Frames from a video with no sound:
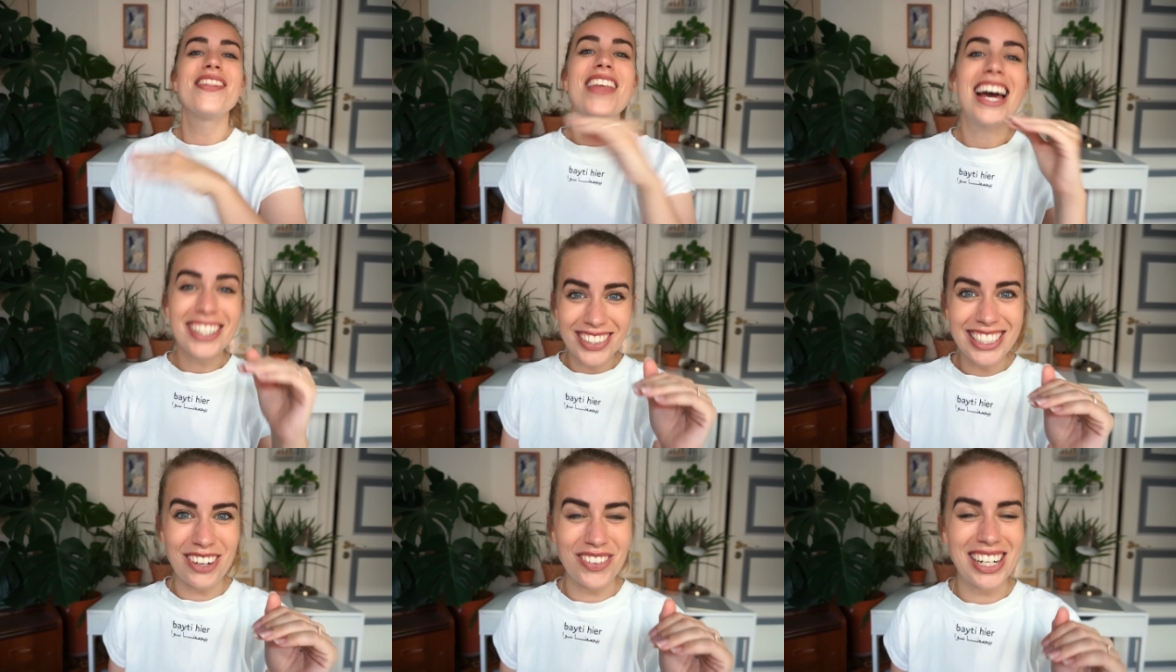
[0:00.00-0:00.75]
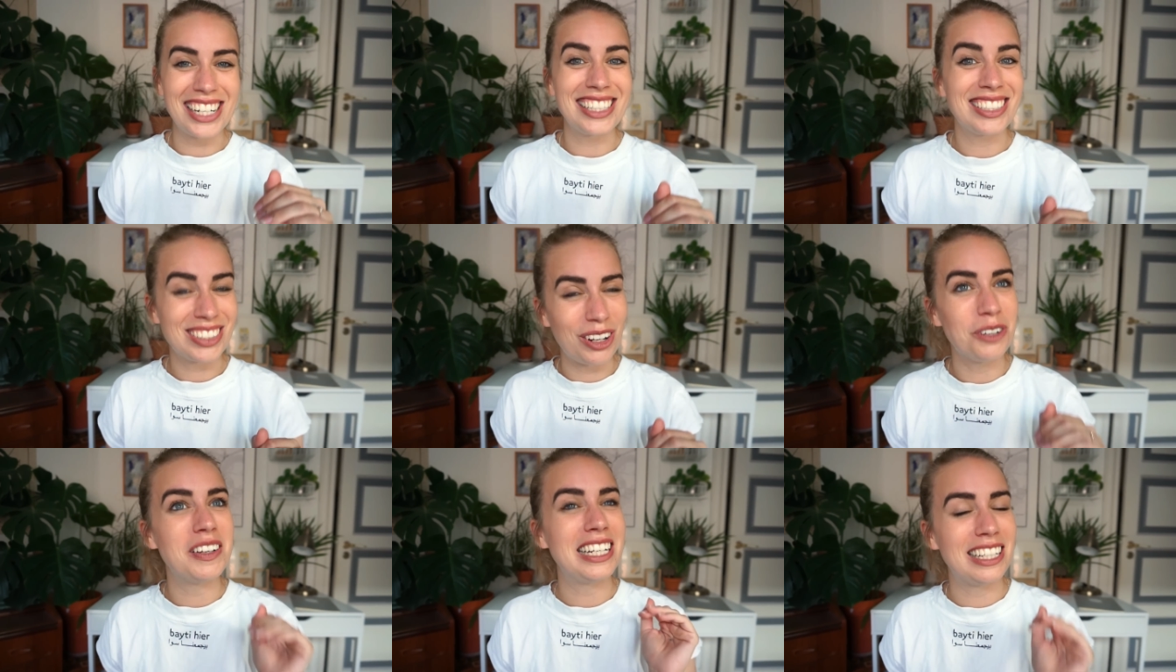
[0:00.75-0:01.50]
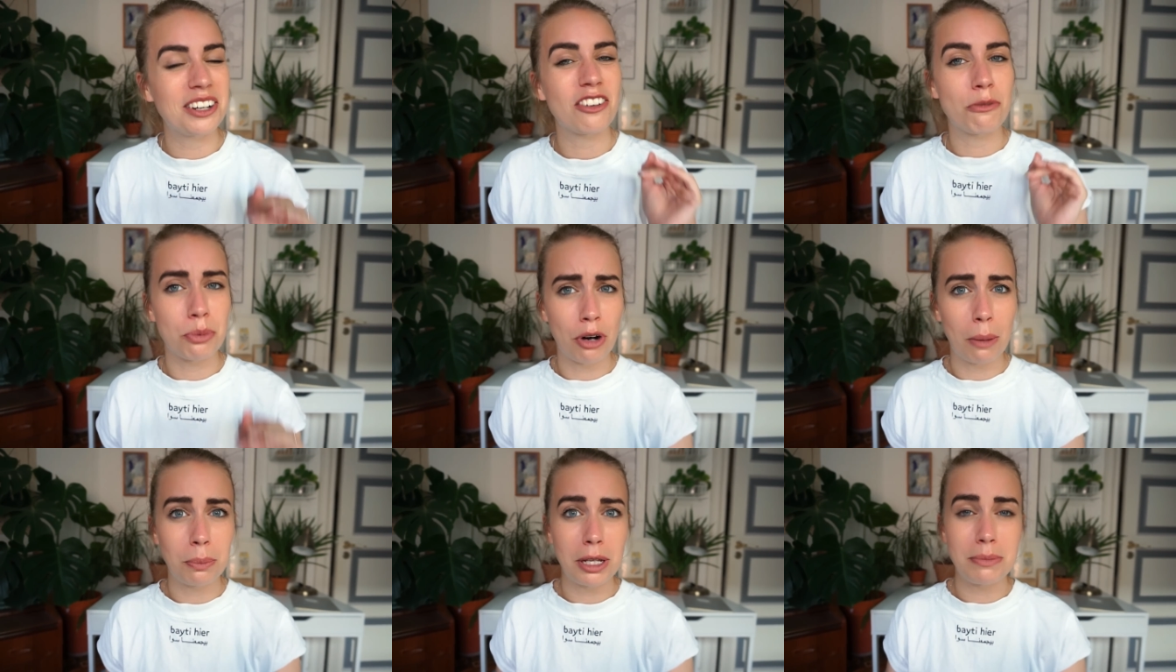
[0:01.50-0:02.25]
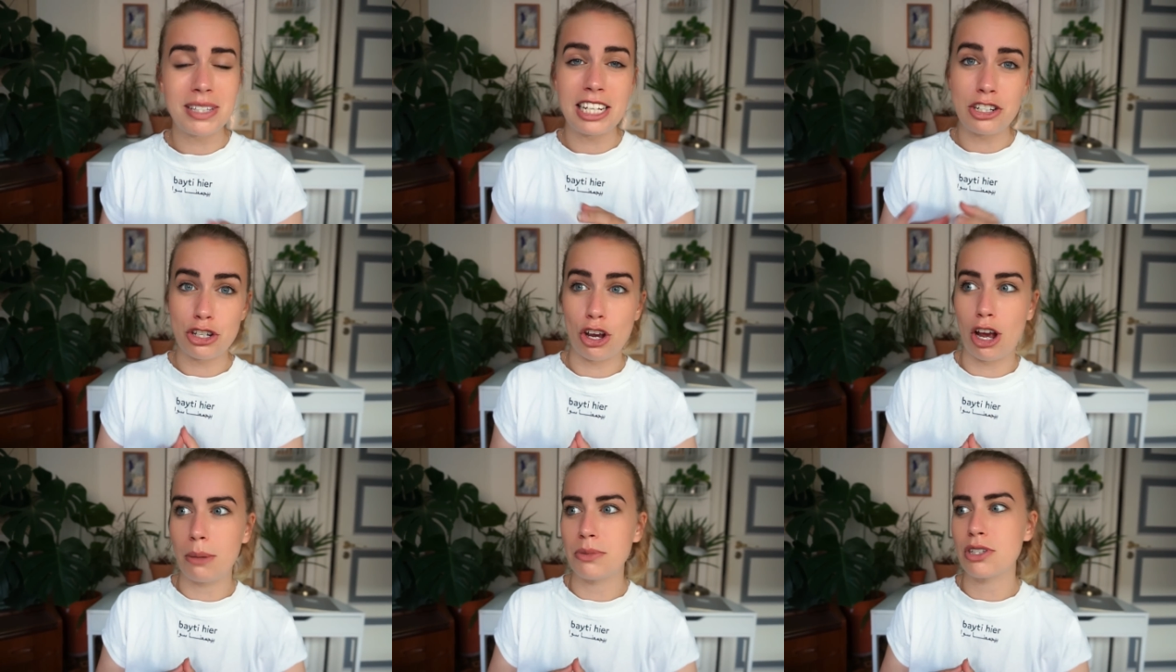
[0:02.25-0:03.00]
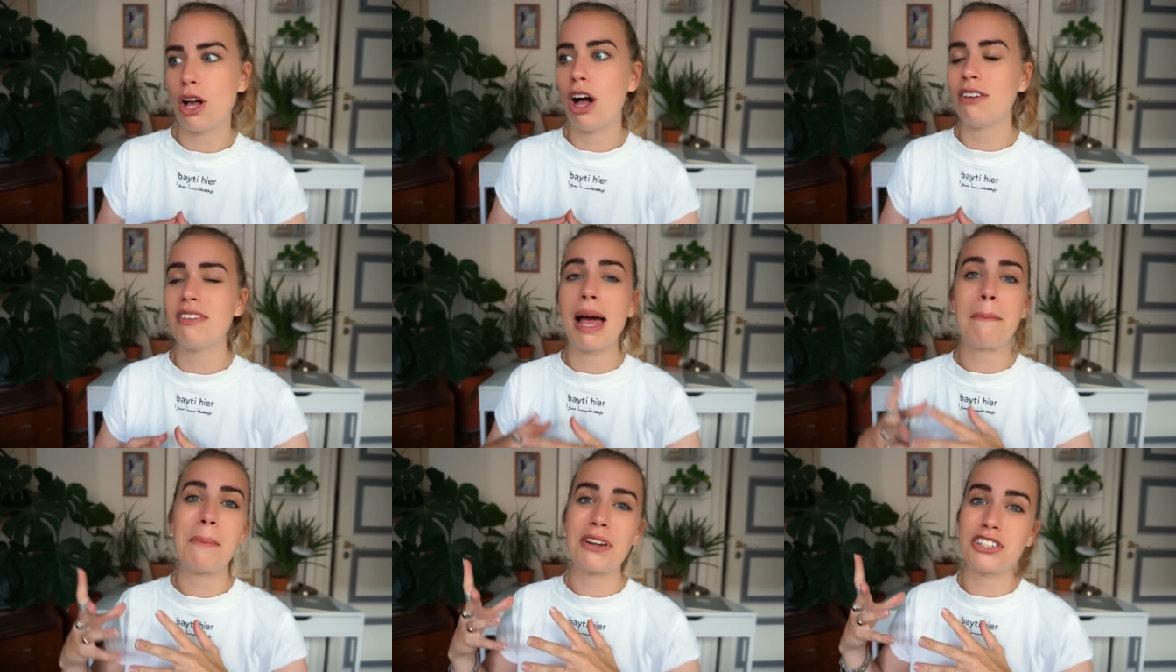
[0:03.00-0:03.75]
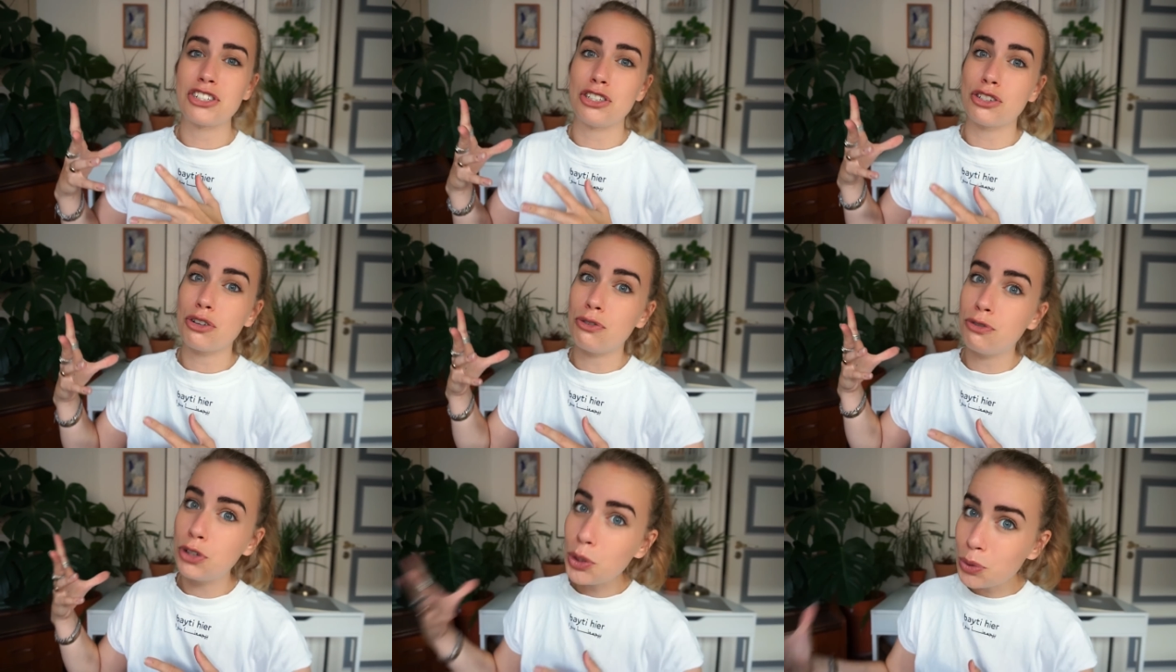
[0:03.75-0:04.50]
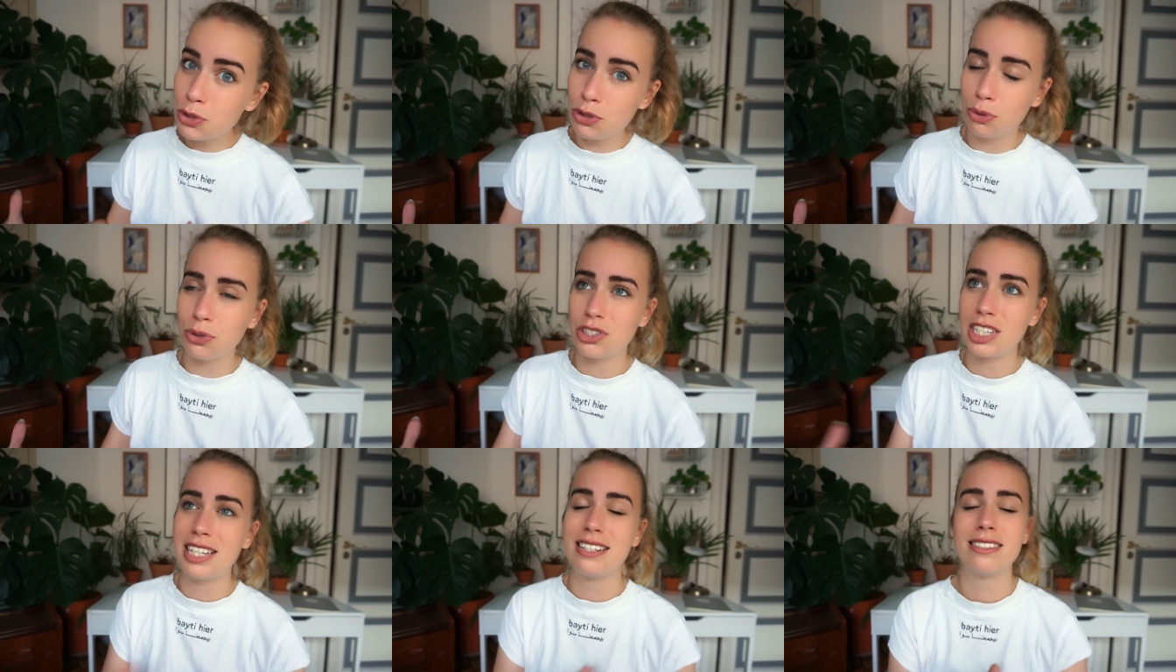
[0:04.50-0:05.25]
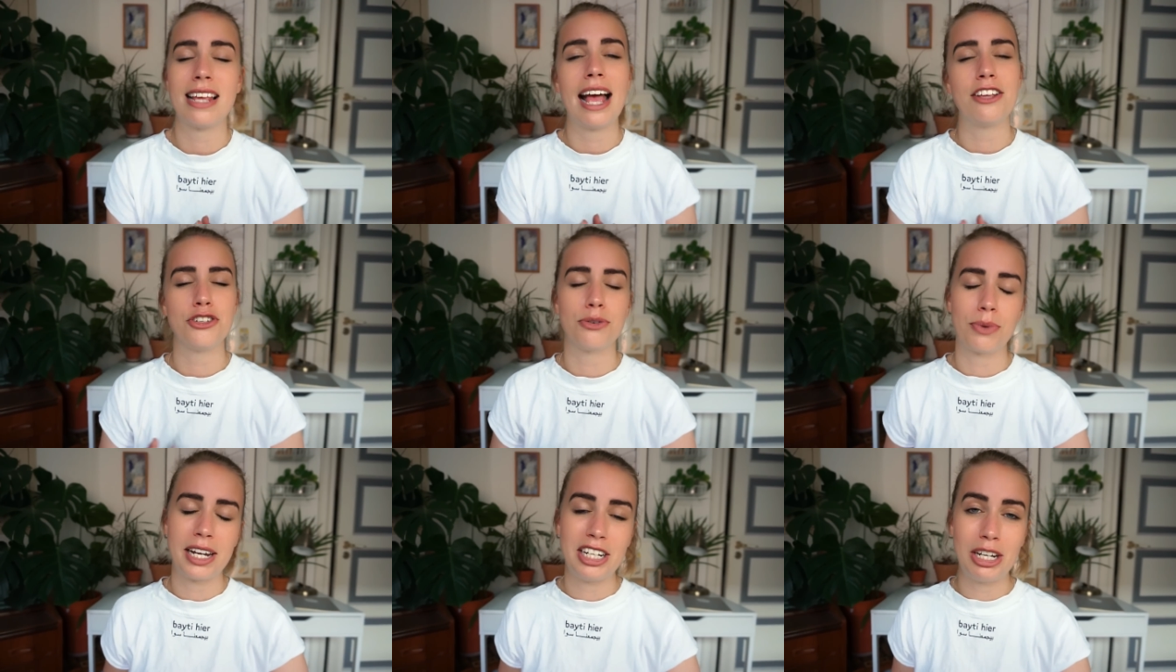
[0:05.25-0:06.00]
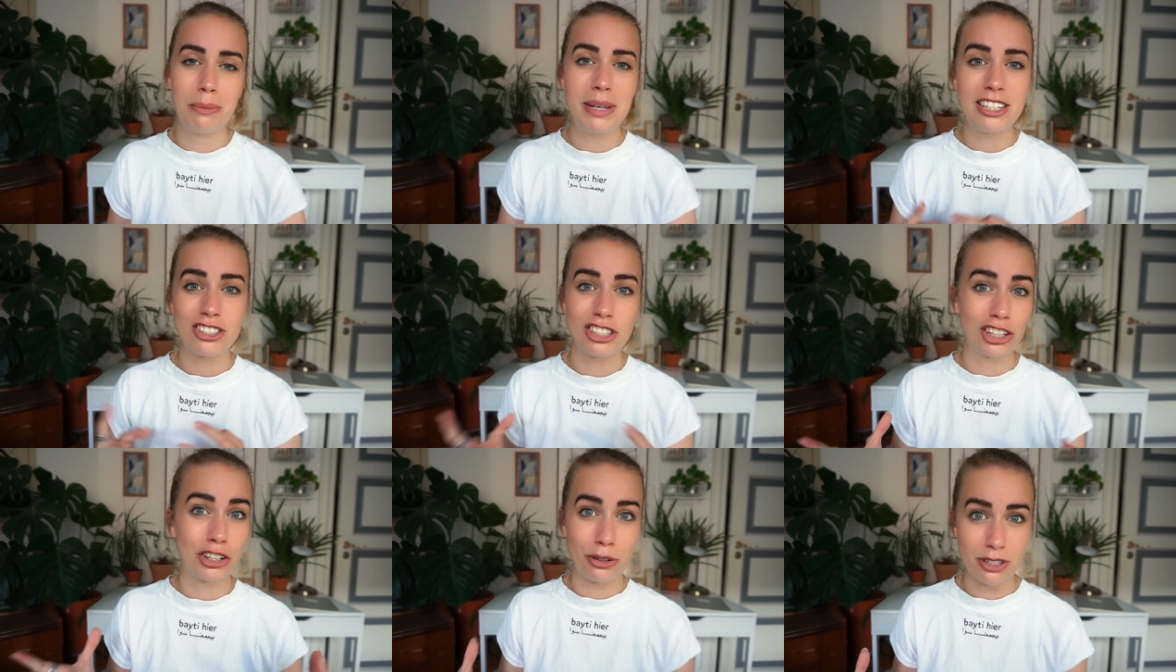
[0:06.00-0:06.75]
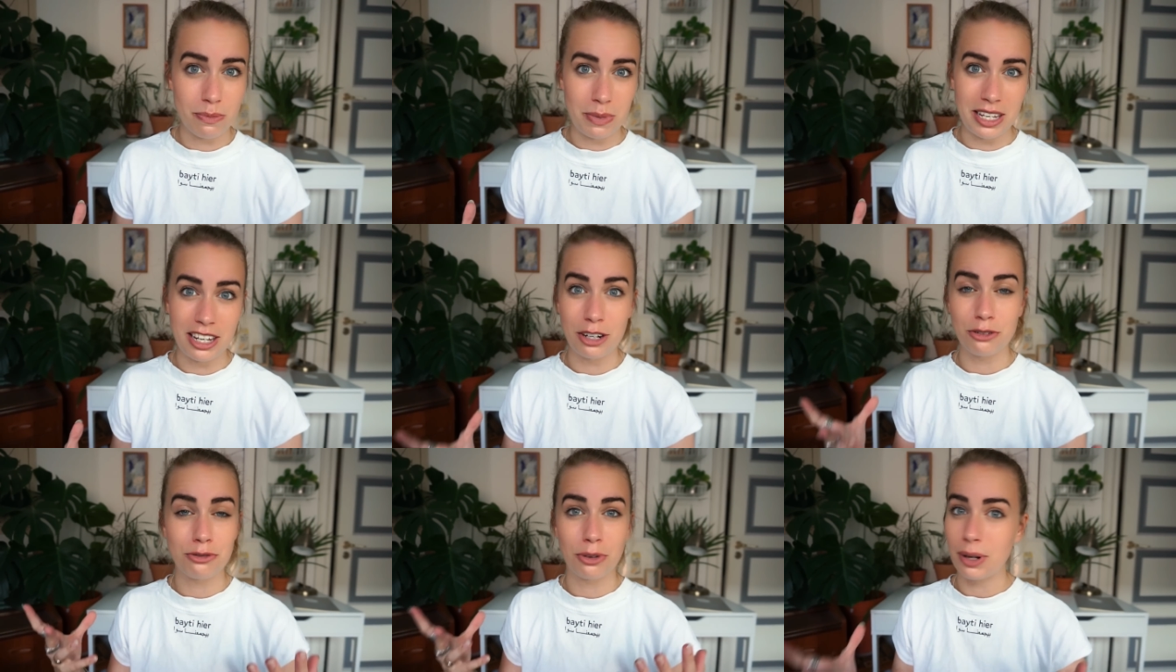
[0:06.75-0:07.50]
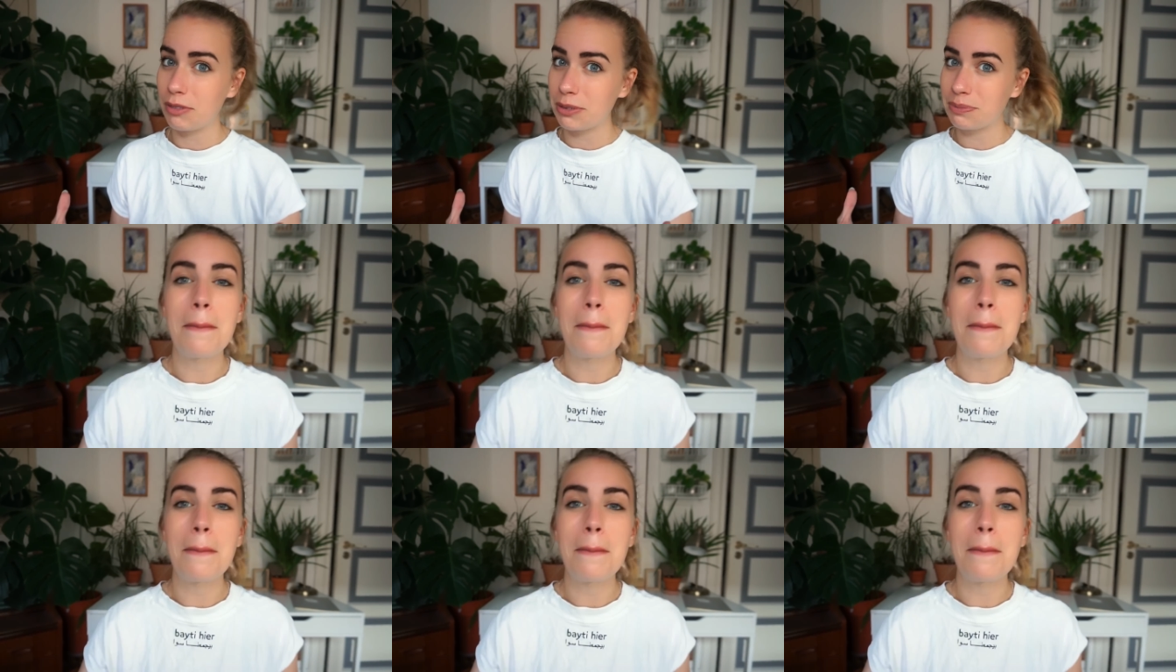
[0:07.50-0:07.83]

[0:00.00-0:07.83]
That could definitely solve a lot of problems in terms of abundant fuel sources, as uranium is not going to be here forever.